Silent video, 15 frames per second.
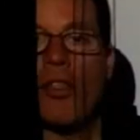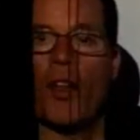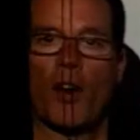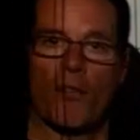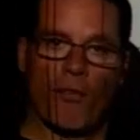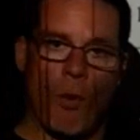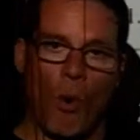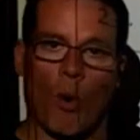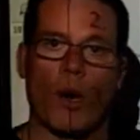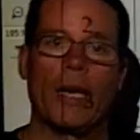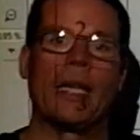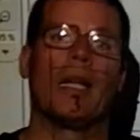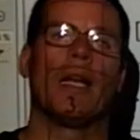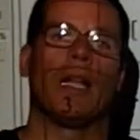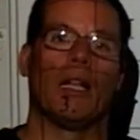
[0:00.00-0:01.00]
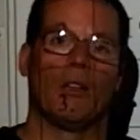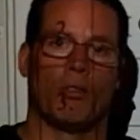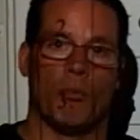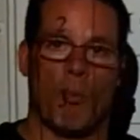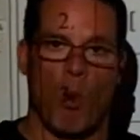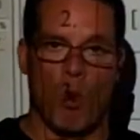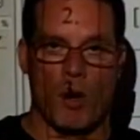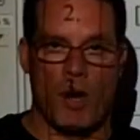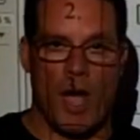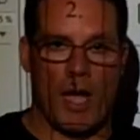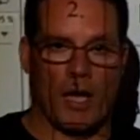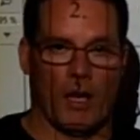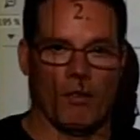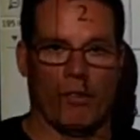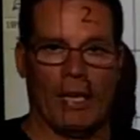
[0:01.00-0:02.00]
Therefore, it is more
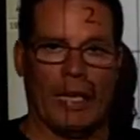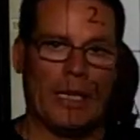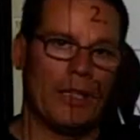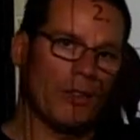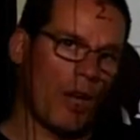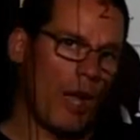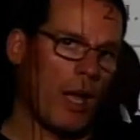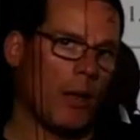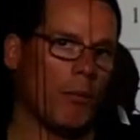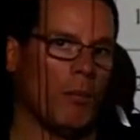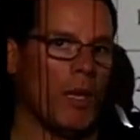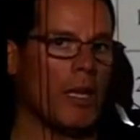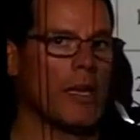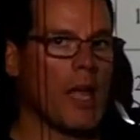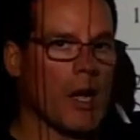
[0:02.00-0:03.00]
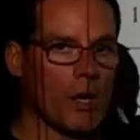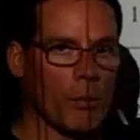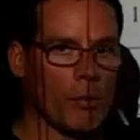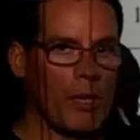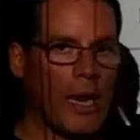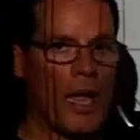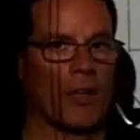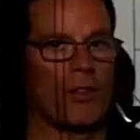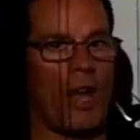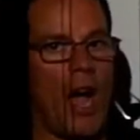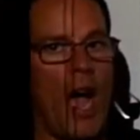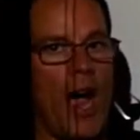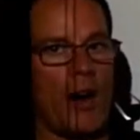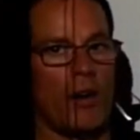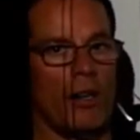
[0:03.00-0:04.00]
negative. Anytime an element has a
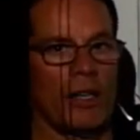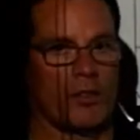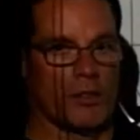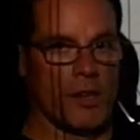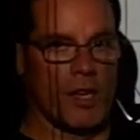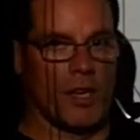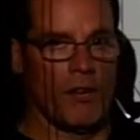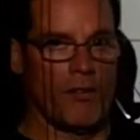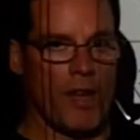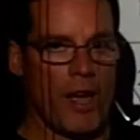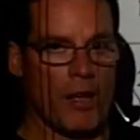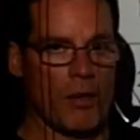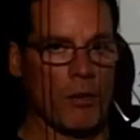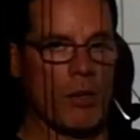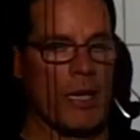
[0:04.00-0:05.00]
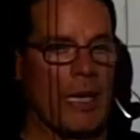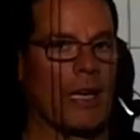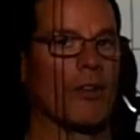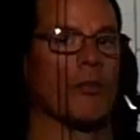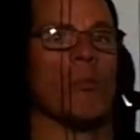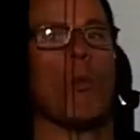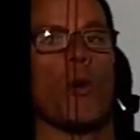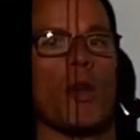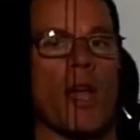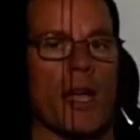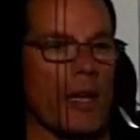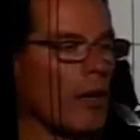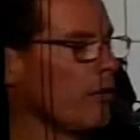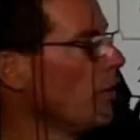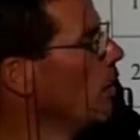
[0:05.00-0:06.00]
higher electronegative value, it is more
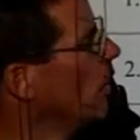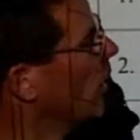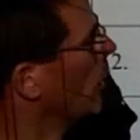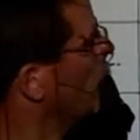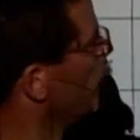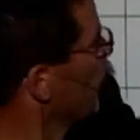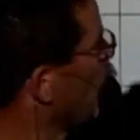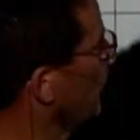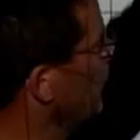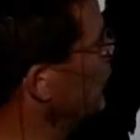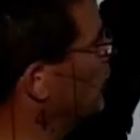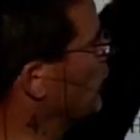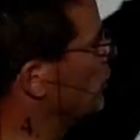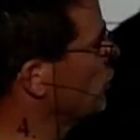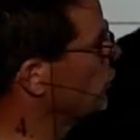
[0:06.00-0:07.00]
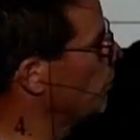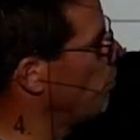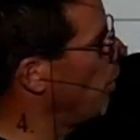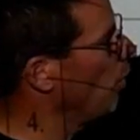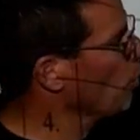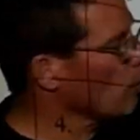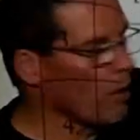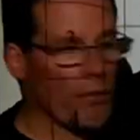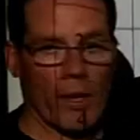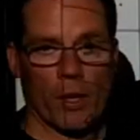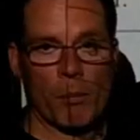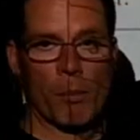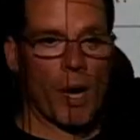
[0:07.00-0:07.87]
negative. But since it's a polar covalent